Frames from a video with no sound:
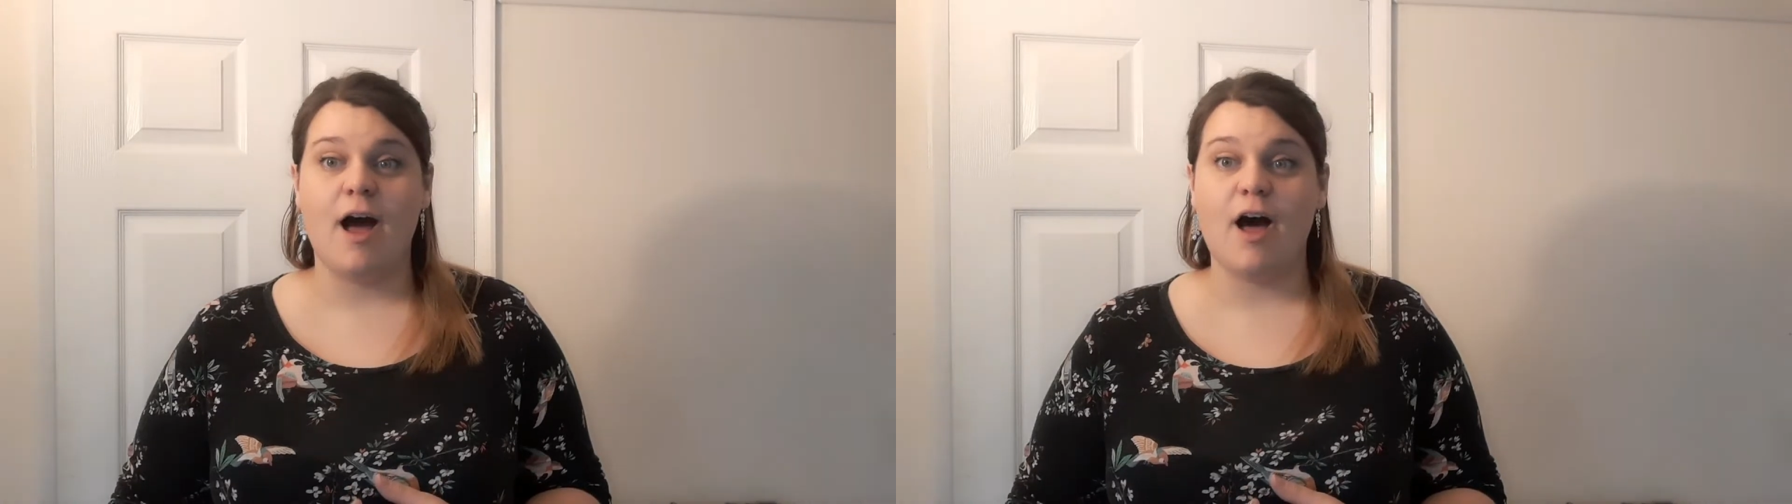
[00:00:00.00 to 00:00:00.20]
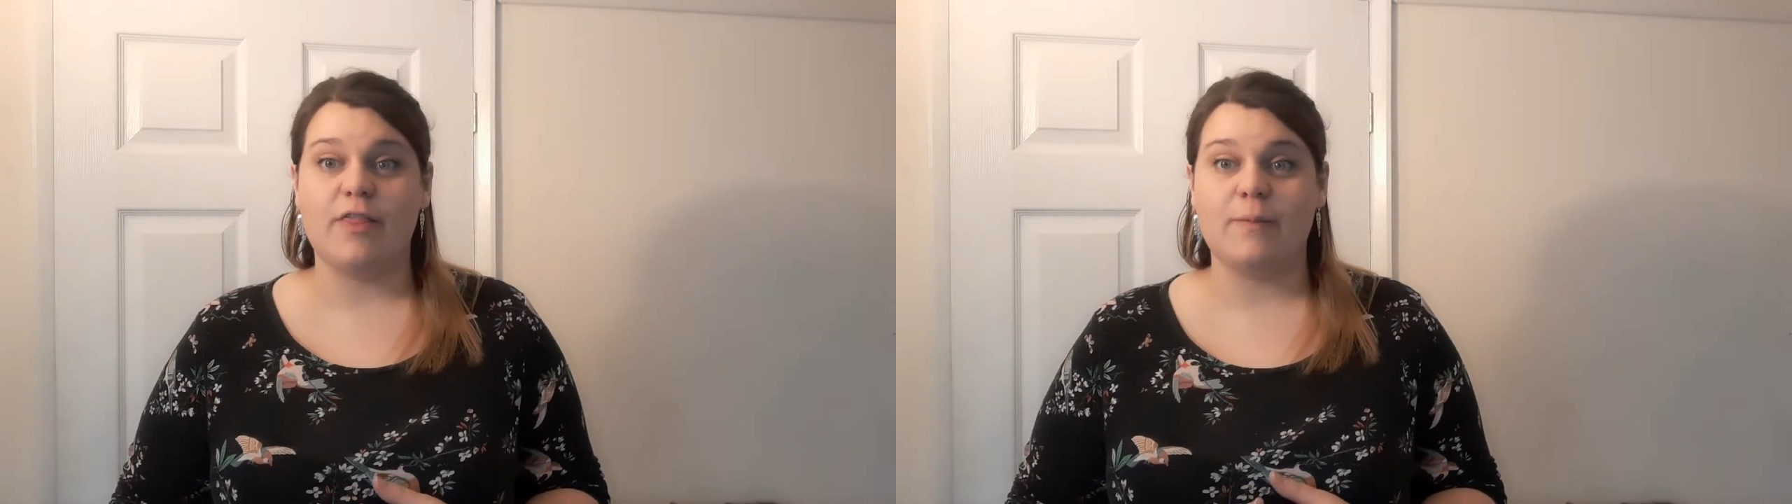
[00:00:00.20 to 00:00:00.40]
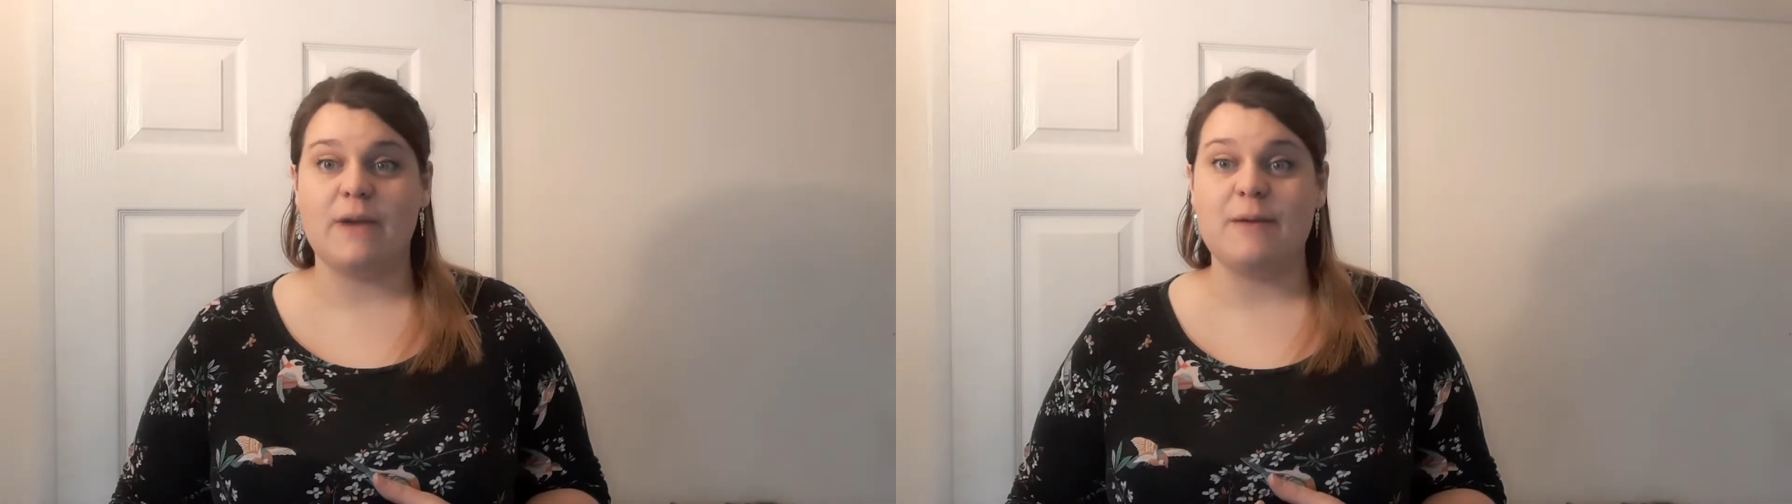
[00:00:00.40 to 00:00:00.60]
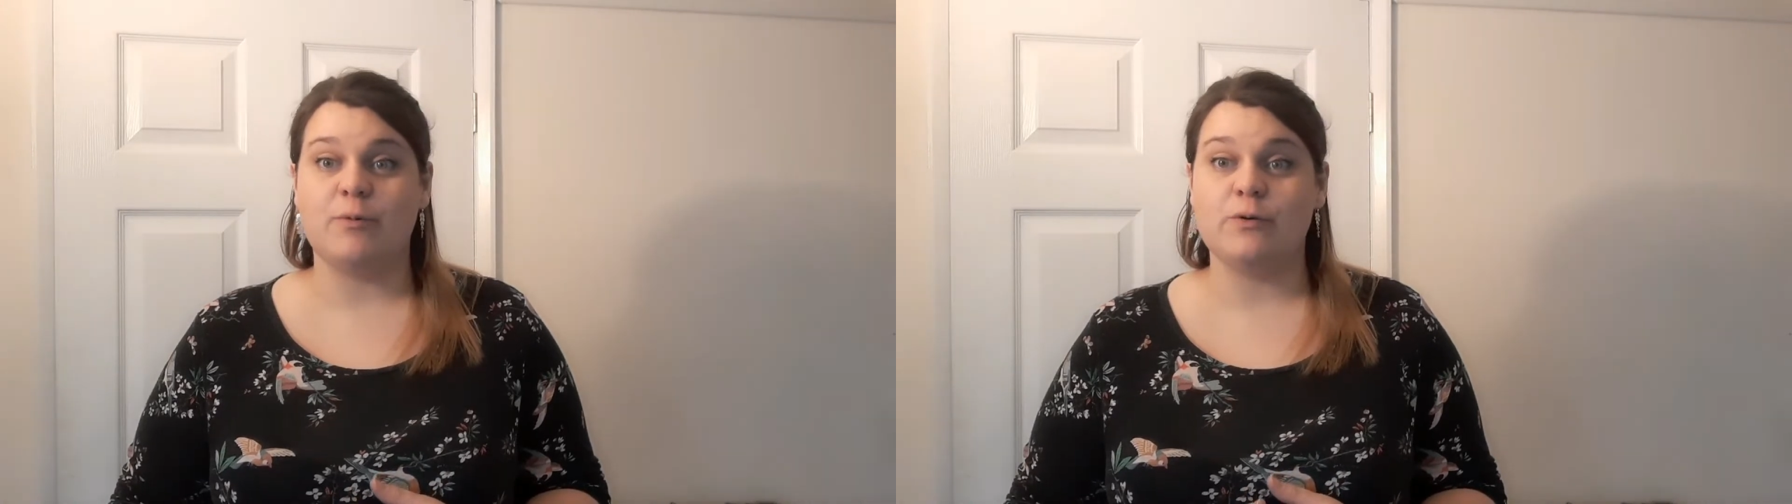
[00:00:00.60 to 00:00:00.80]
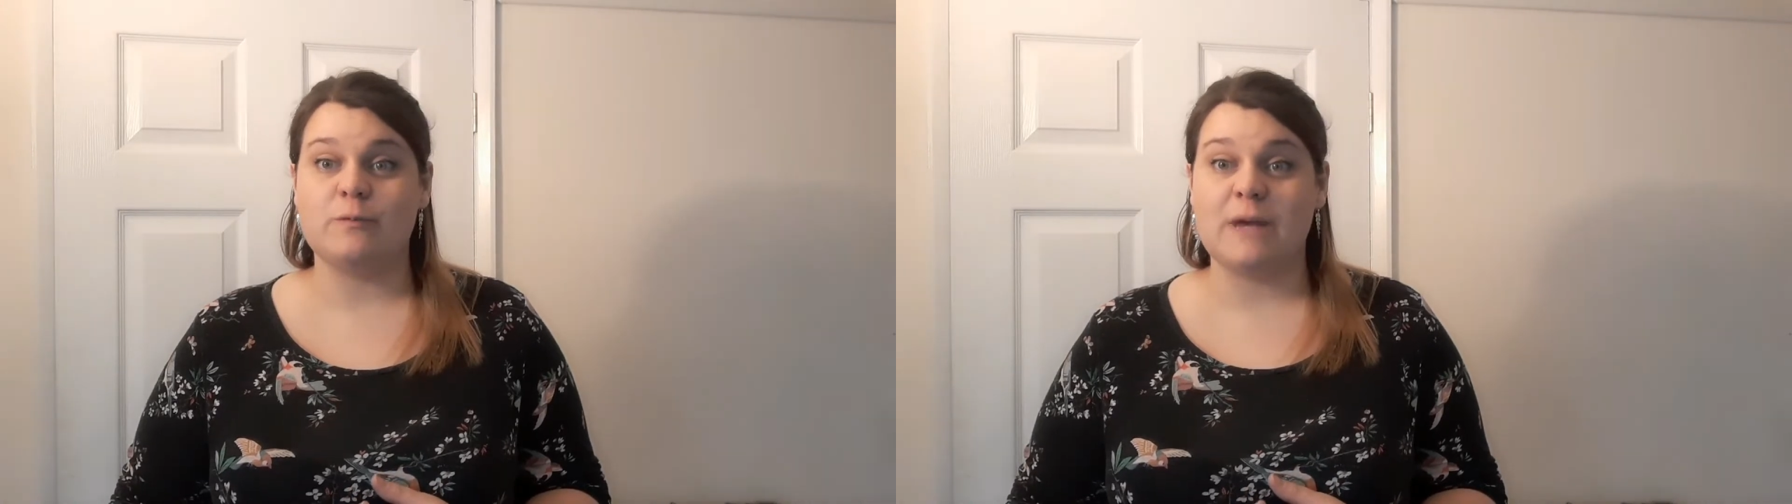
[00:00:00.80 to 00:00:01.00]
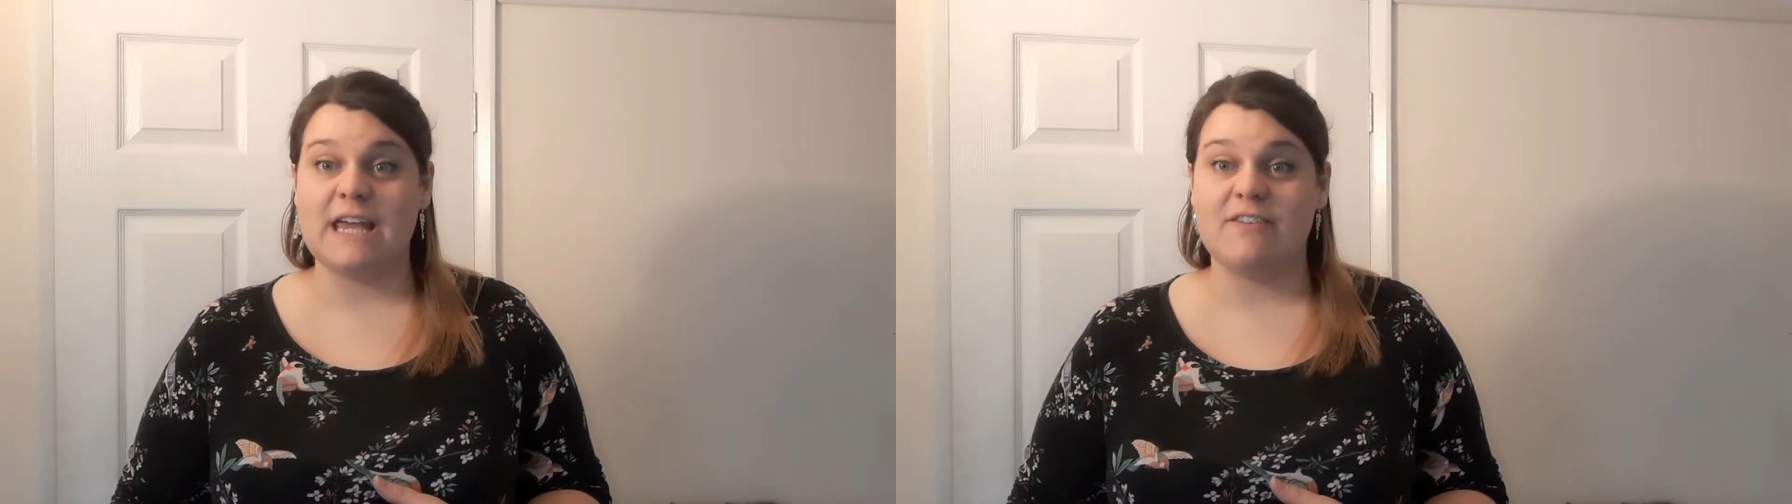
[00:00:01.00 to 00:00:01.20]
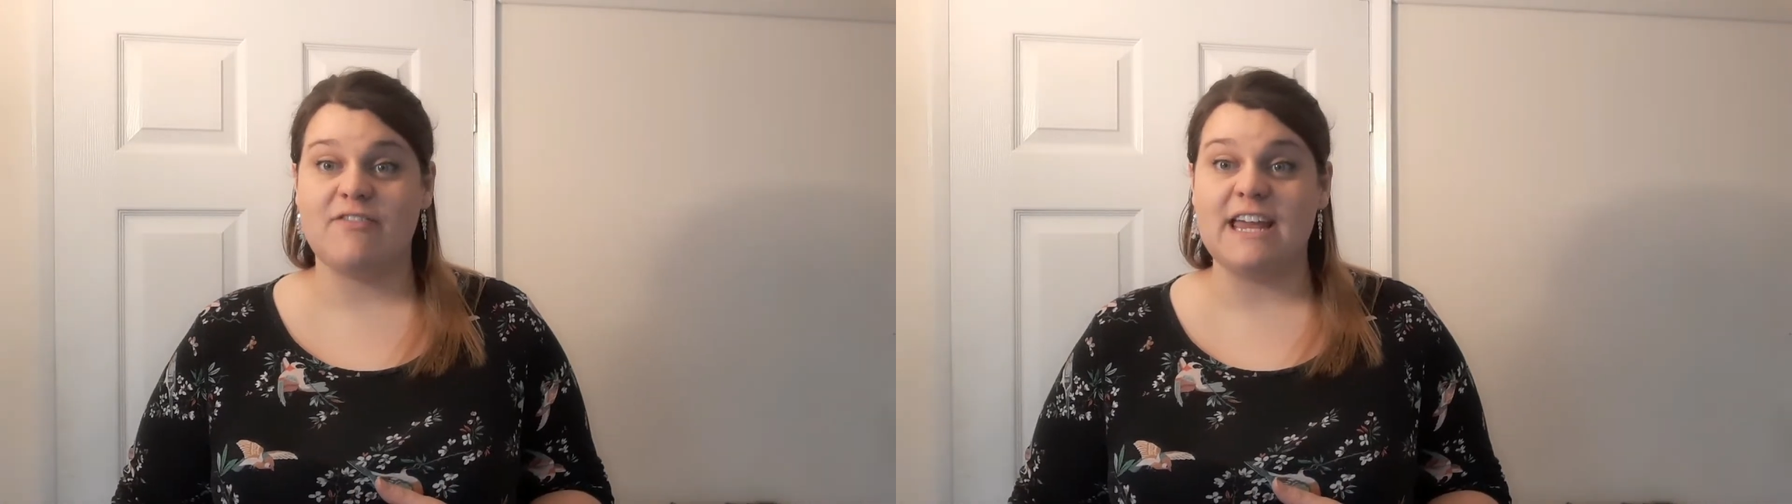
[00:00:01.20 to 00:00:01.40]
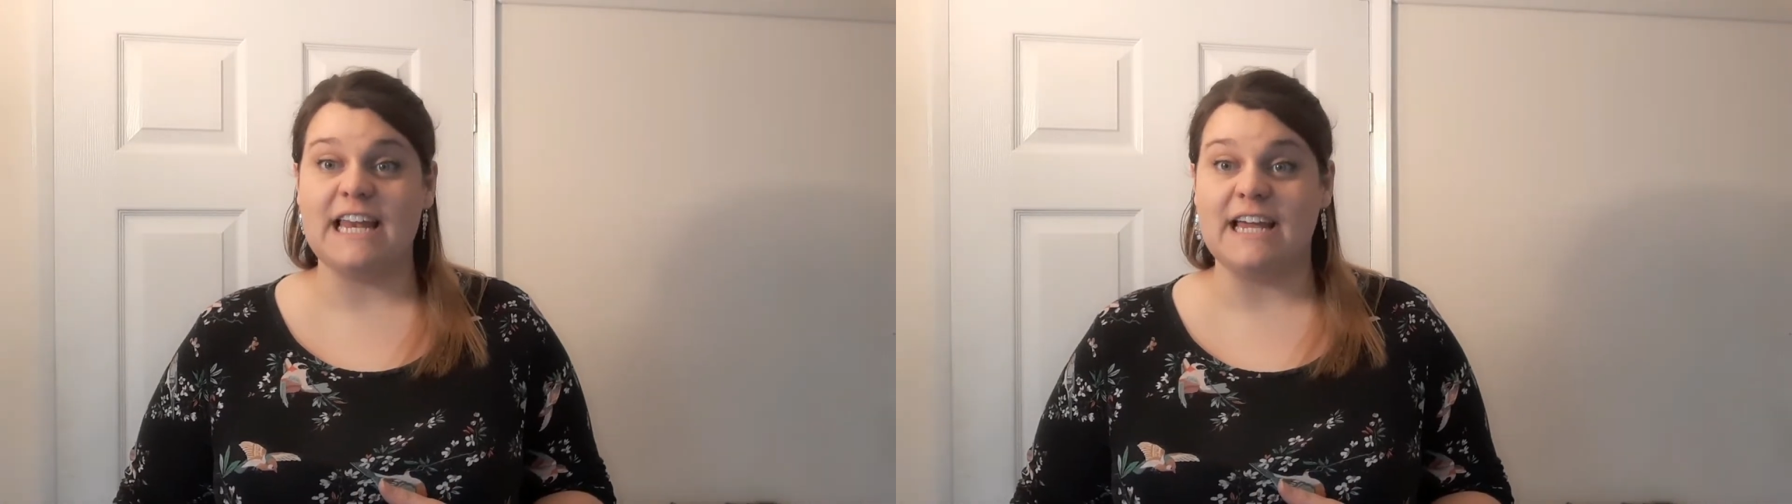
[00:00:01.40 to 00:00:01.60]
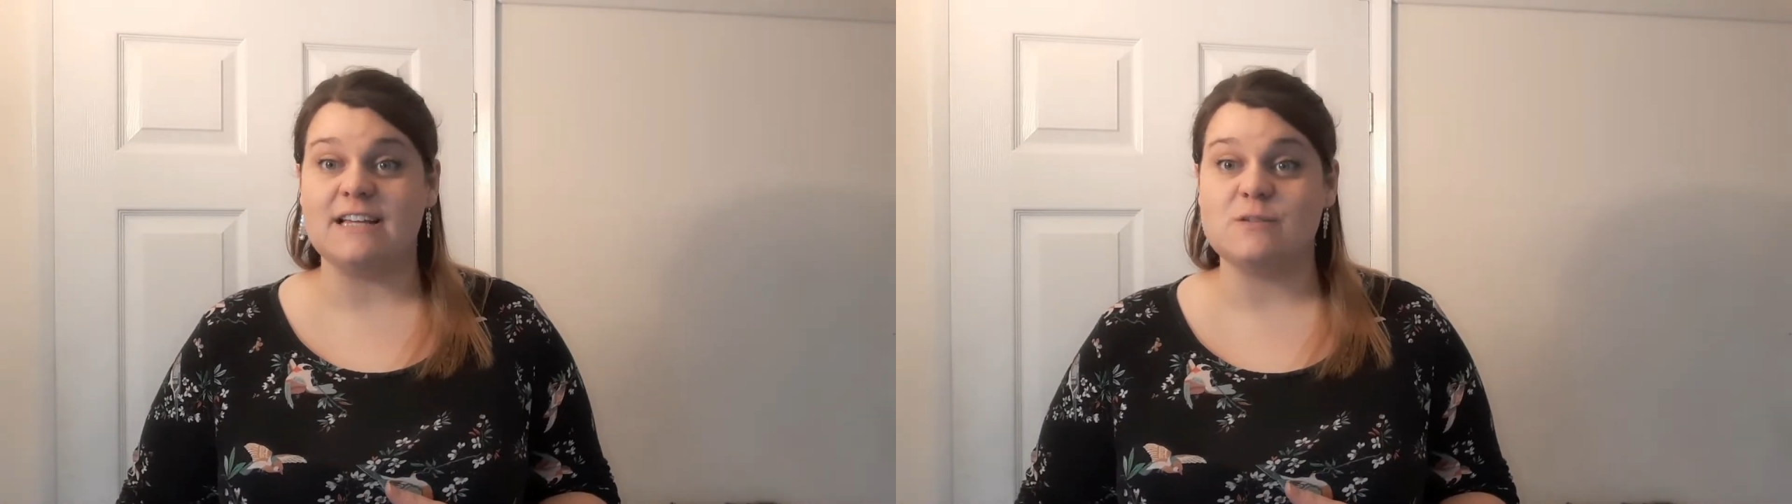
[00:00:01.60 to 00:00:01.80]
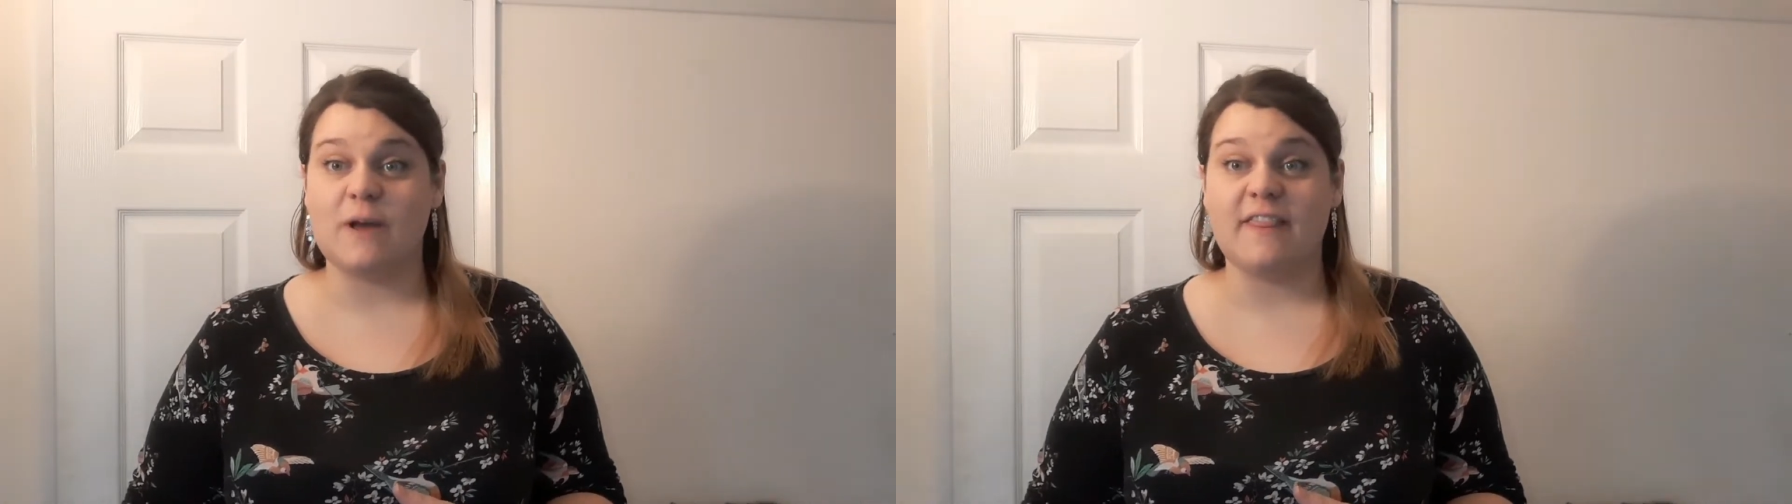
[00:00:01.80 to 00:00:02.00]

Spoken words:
other people's feelings